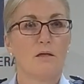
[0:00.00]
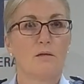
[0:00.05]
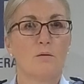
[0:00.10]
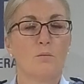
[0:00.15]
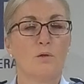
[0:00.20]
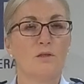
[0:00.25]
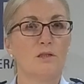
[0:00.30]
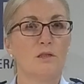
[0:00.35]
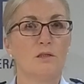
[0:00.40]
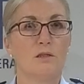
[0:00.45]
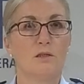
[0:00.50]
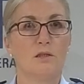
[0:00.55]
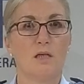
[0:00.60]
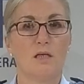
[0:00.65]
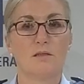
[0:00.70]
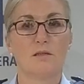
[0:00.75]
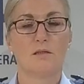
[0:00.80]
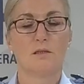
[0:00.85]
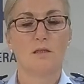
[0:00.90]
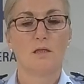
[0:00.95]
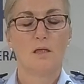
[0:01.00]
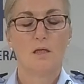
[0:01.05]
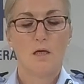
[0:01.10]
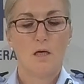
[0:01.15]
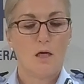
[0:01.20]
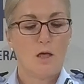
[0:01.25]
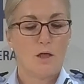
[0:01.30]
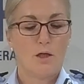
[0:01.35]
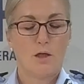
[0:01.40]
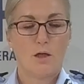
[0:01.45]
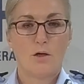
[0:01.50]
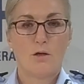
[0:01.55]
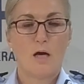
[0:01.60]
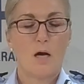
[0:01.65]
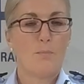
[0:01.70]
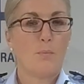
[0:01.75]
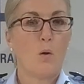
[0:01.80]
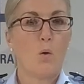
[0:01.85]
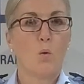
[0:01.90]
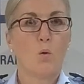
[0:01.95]
which is just,
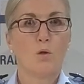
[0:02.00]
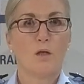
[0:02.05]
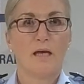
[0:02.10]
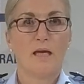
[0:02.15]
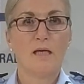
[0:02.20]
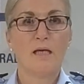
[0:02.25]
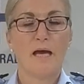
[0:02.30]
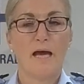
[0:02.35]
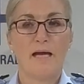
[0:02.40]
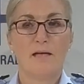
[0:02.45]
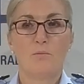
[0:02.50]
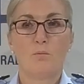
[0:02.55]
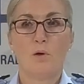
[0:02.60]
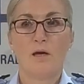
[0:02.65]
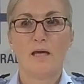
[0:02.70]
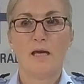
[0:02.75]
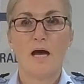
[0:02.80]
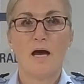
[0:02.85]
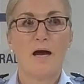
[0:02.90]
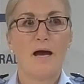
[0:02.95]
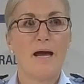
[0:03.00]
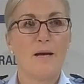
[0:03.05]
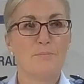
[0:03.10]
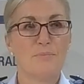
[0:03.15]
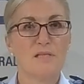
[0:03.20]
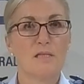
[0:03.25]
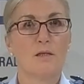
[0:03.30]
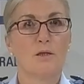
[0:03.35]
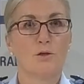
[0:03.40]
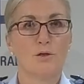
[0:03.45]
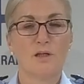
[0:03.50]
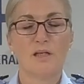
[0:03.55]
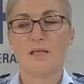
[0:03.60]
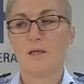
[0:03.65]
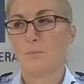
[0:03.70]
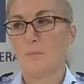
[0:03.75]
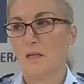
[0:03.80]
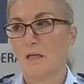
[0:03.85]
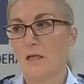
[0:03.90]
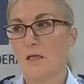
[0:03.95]
appalling, and we are absolutely
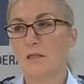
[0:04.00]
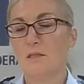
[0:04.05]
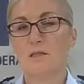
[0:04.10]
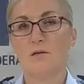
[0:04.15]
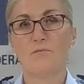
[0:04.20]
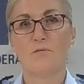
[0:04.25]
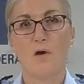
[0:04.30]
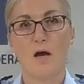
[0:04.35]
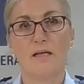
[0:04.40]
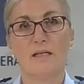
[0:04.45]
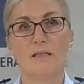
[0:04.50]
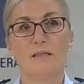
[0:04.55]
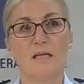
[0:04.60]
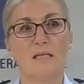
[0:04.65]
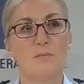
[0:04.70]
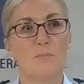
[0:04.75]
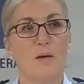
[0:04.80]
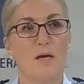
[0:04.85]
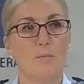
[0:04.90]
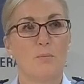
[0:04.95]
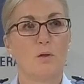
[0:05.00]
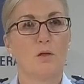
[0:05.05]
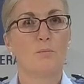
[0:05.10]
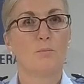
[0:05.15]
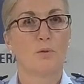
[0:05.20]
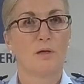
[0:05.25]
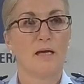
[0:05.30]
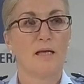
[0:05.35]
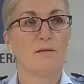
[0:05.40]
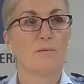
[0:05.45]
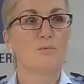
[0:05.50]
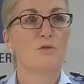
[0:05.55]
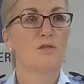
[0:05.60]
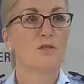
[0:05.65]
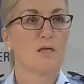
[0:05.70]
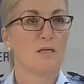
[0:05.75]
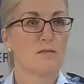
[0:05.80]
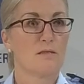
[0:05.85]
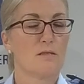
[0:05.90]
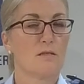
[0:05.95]
committed to finding these people and bringing them to
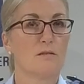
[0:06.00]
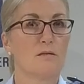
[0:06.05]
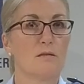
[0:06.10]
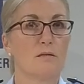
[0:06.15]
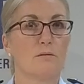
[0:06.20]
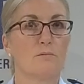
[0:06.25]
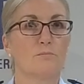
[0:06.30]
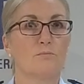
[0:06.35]
justice.